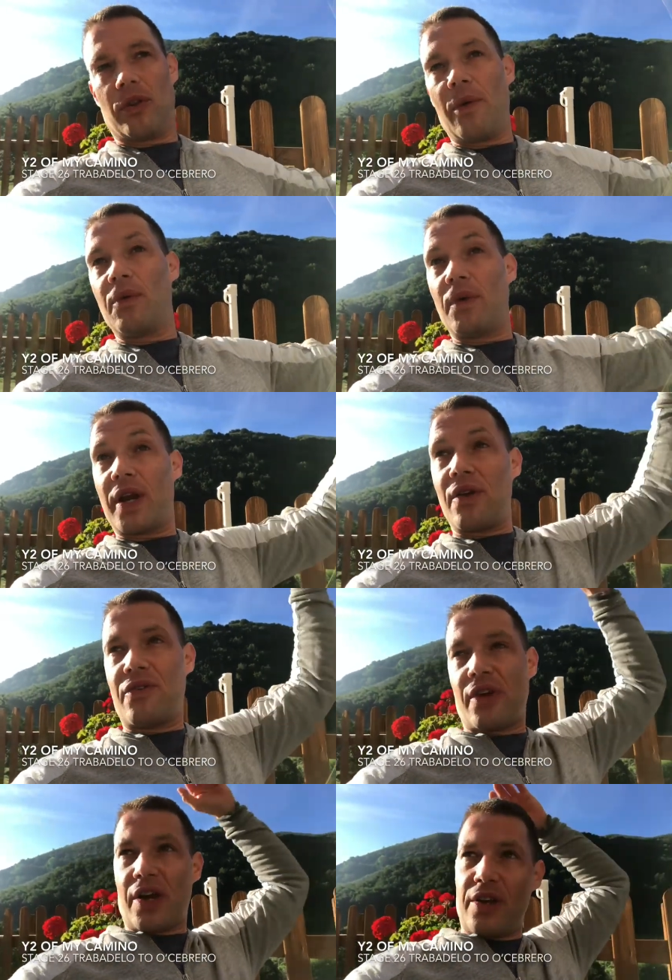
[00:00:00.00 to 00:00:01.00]
Then we went
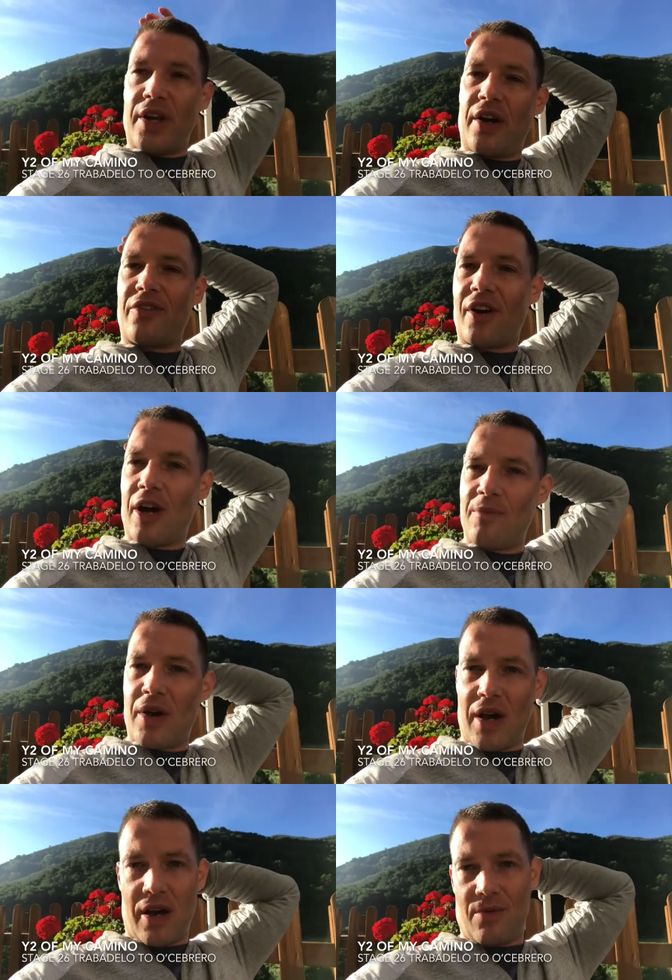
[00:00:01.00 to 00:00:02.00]
outside at night time
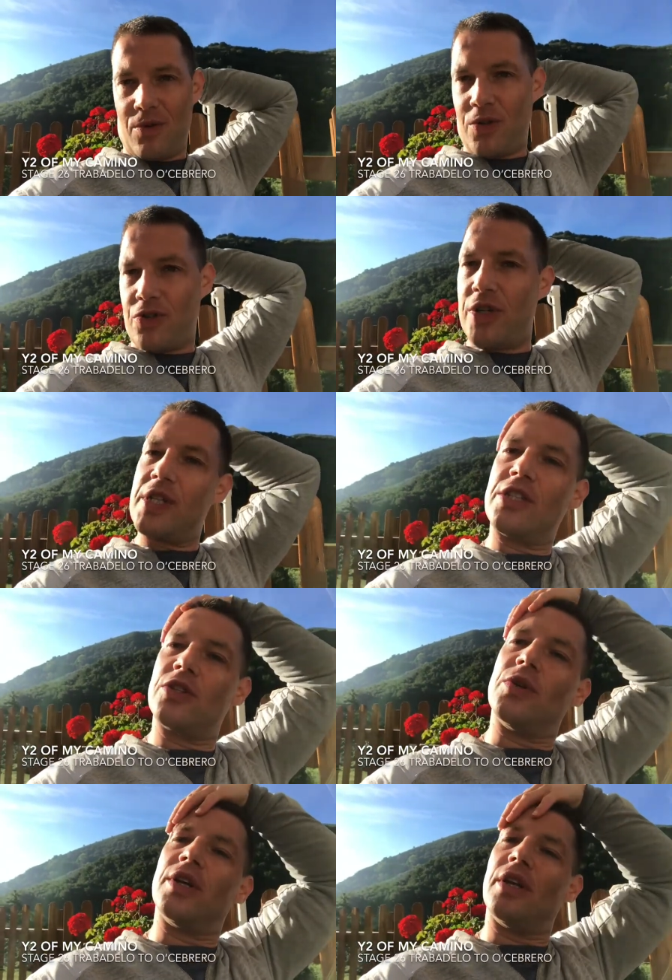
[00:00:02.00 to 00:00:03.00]
and we were treated
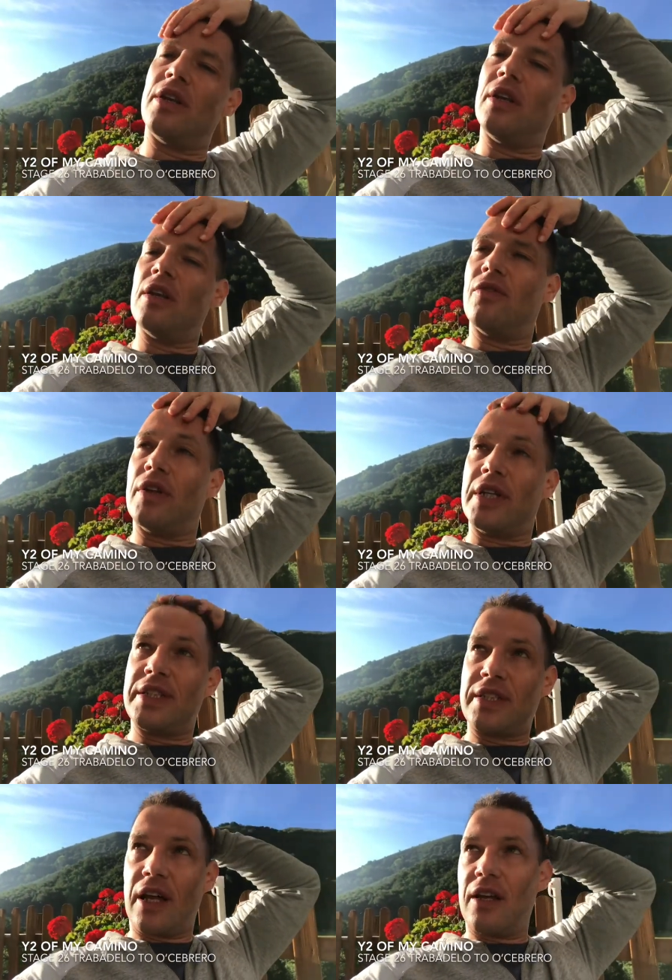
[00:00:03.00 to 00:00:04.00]
to a lovely
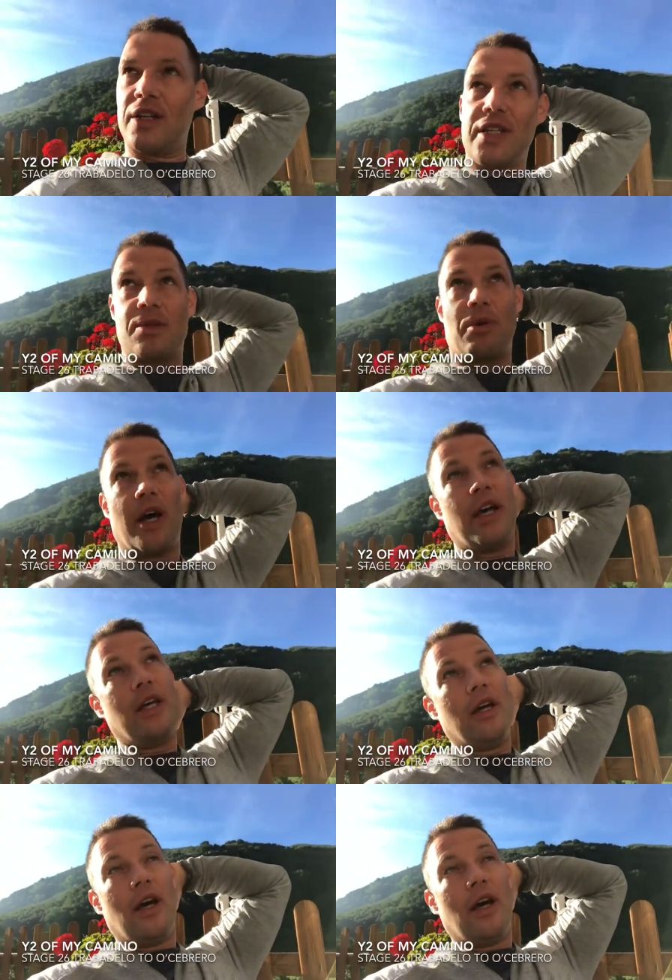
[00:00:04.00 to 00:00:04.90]
stellar display.